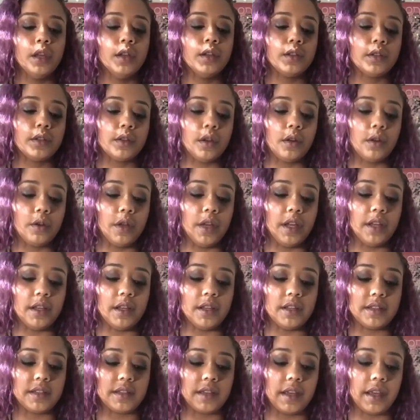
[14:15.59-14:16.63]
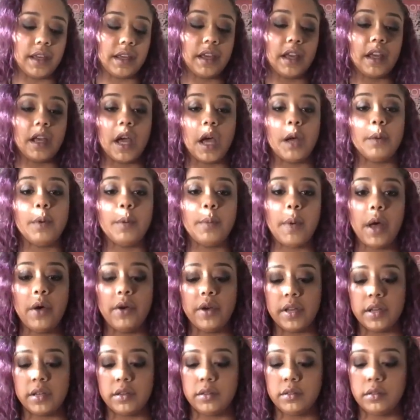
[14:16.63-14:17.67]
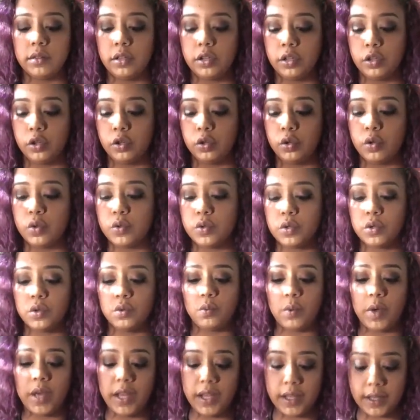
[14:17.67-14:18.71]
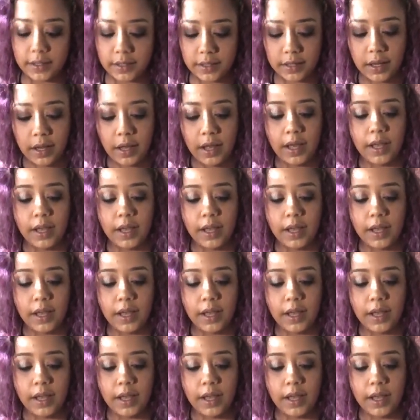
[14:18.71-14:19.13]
So it could come about in, you know, those two ways.